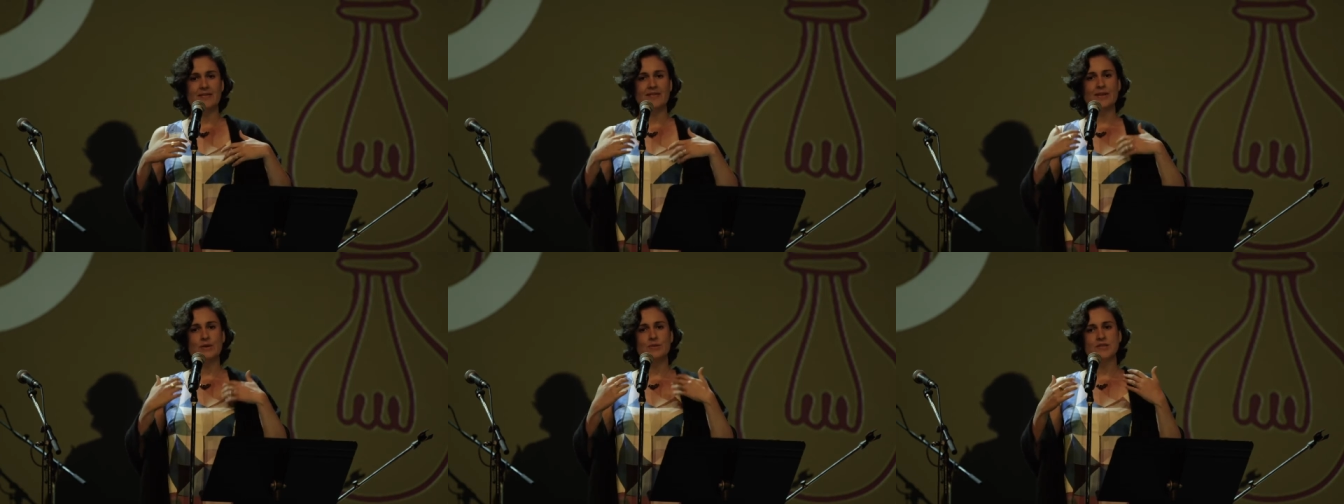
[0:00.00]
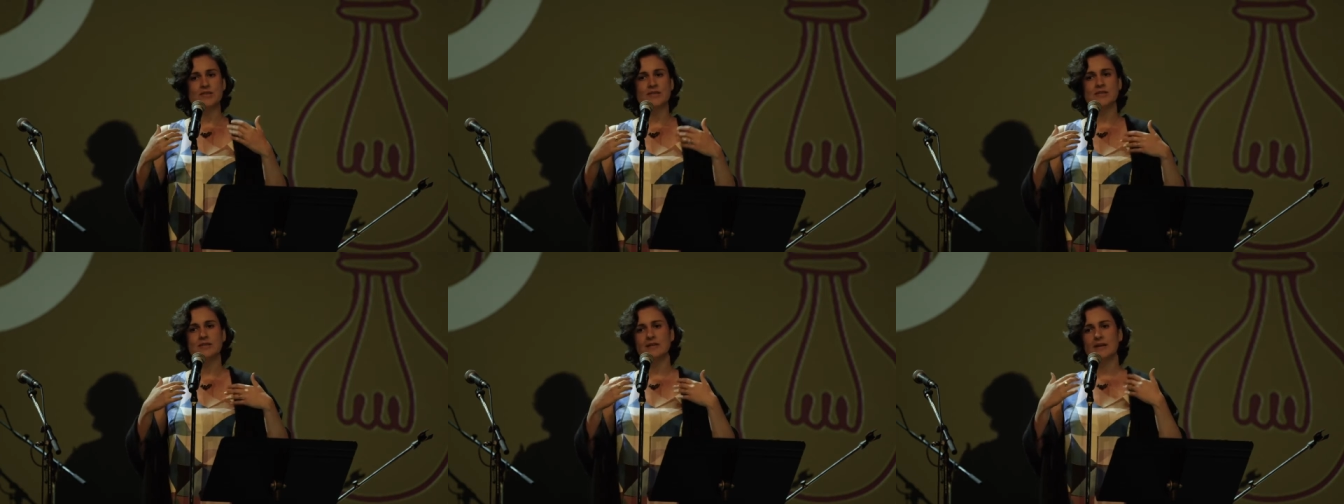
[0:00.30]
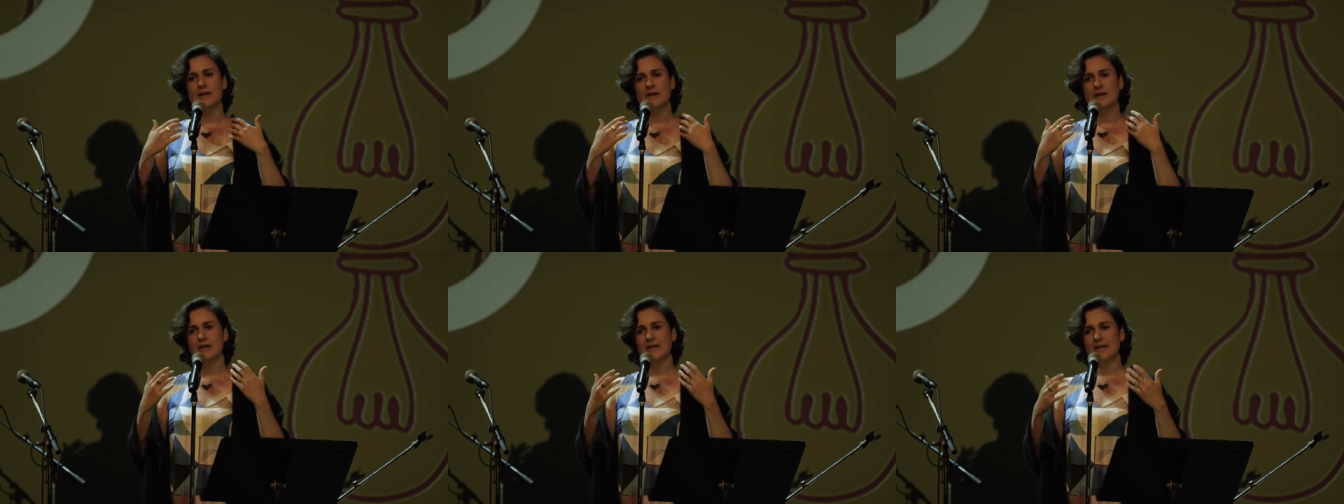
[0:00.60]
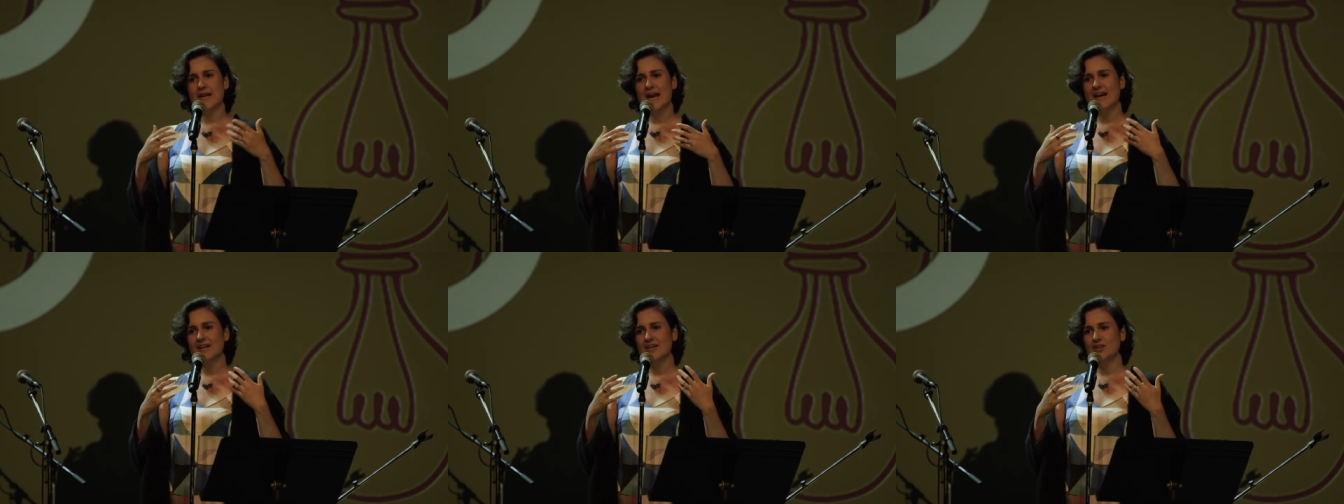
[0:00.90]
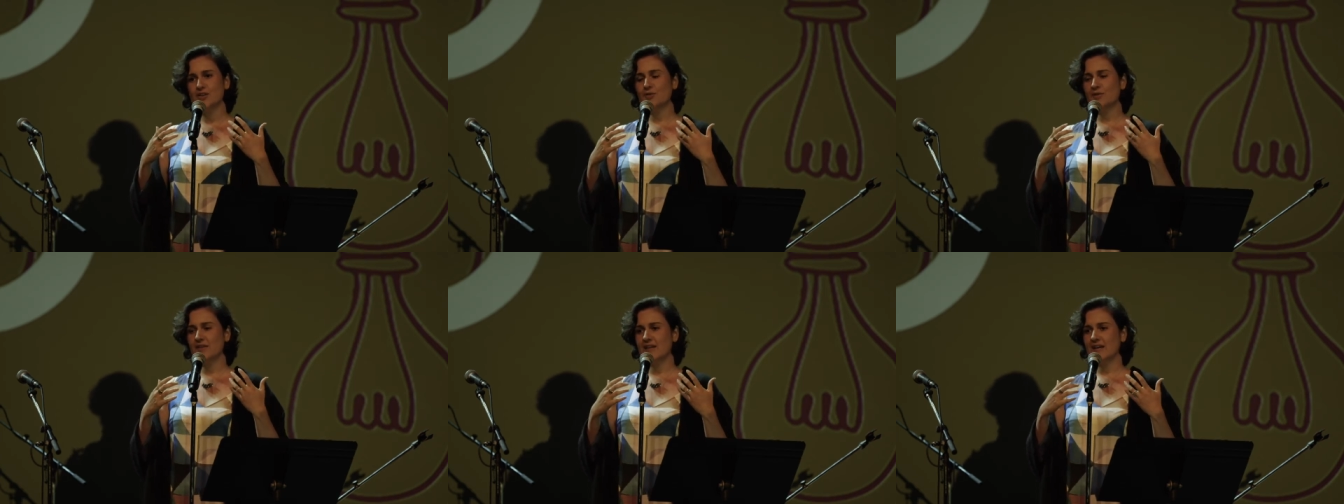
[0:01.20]
There was an
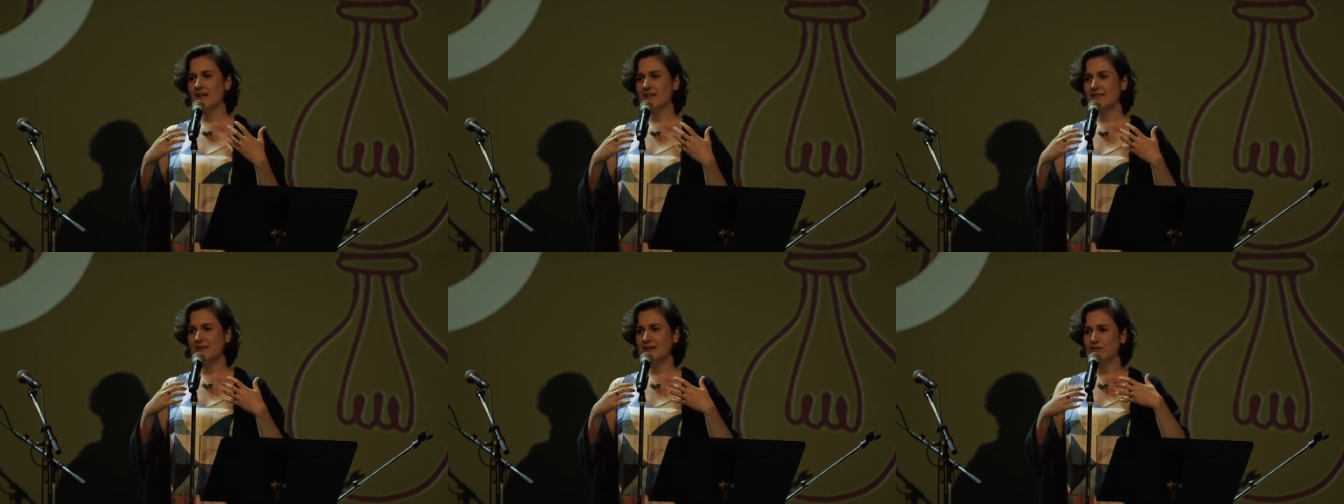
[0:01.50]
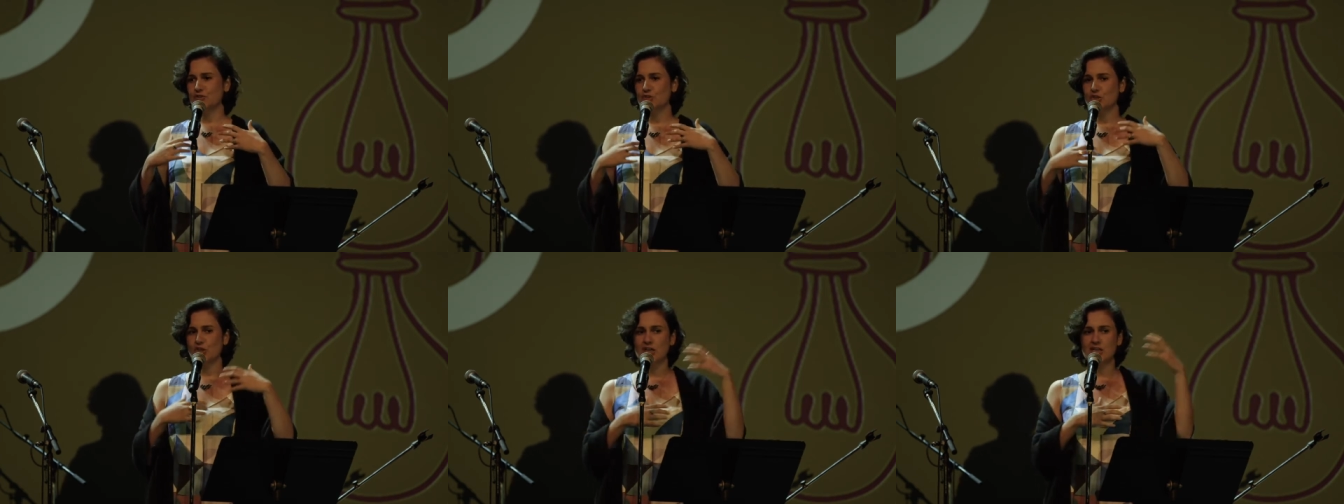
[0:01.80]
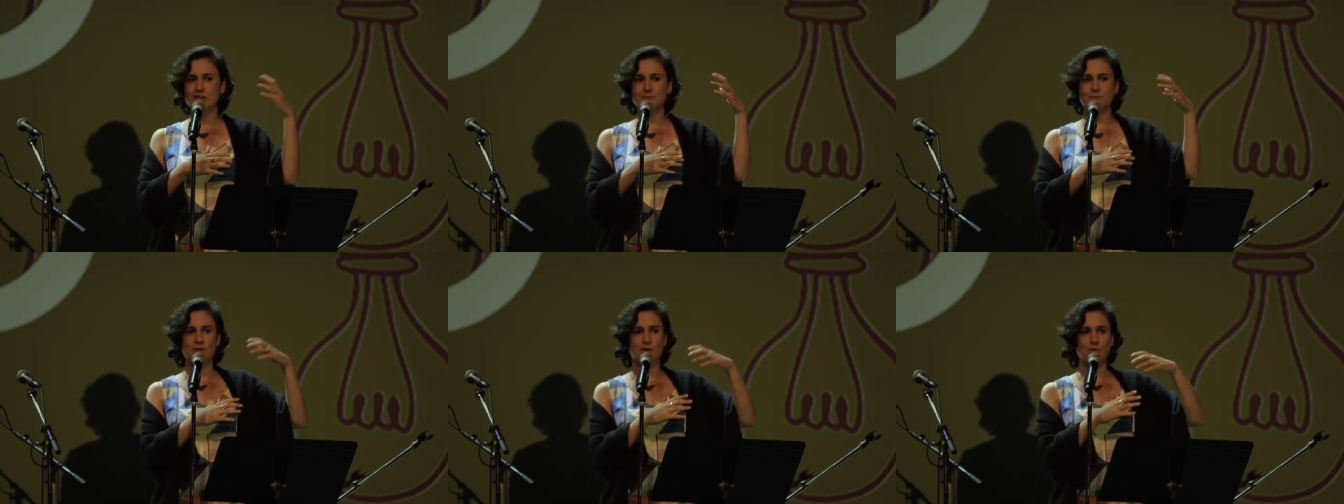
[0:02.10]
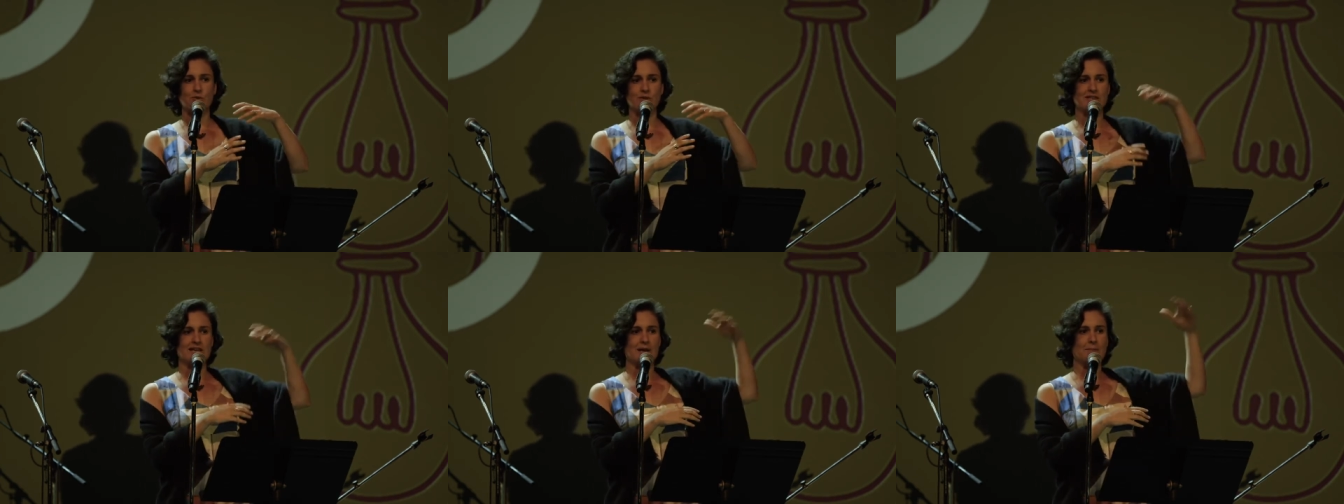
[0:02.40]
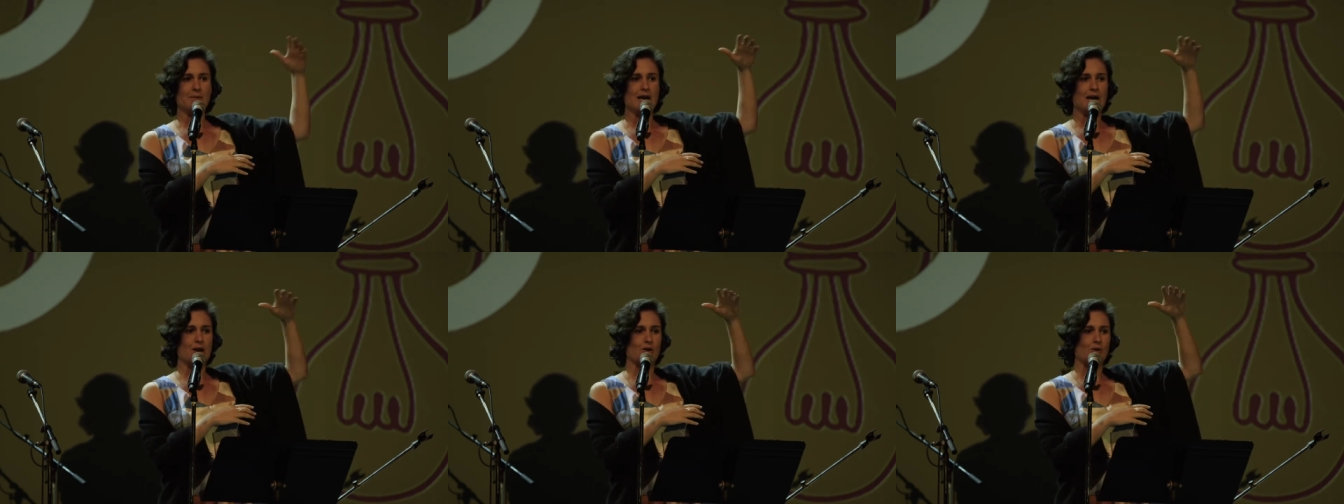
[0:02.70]
attitude there that Shakespeare was
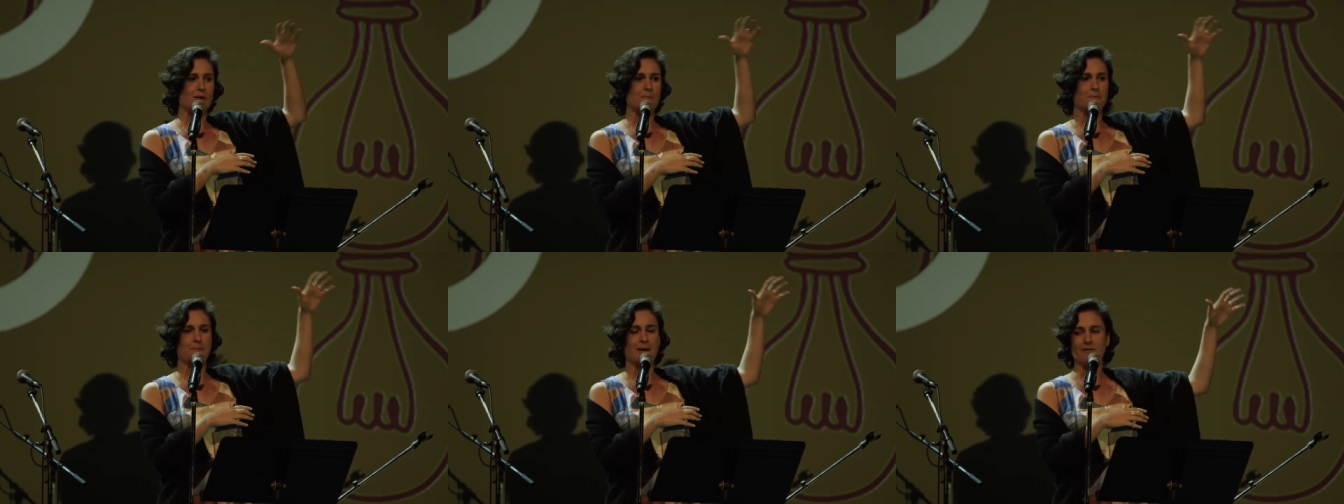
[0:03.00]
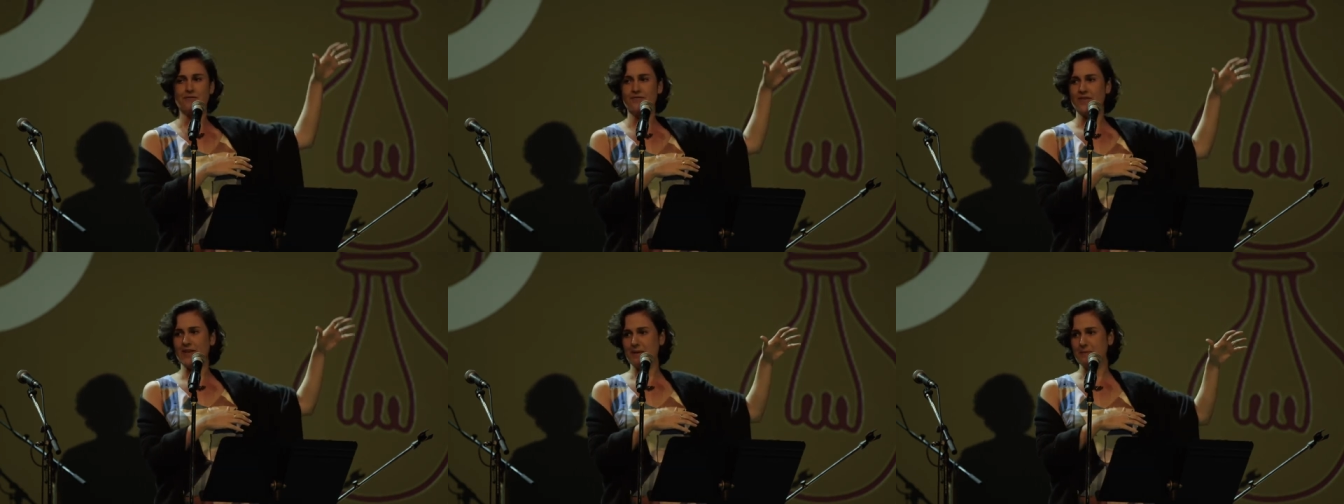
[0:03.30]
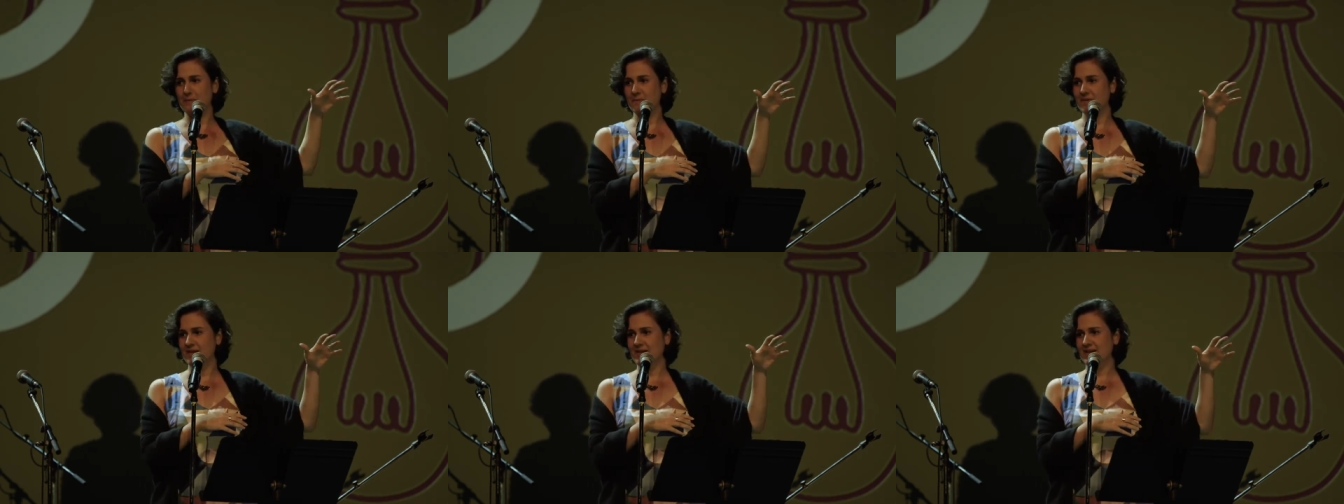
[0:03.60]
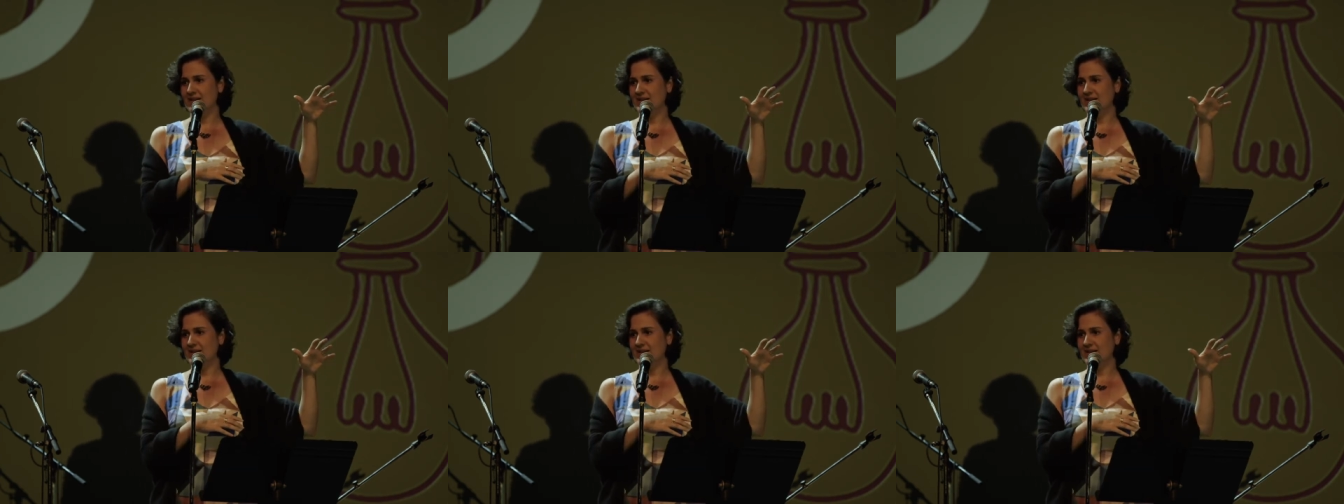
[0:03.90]
somehow above them.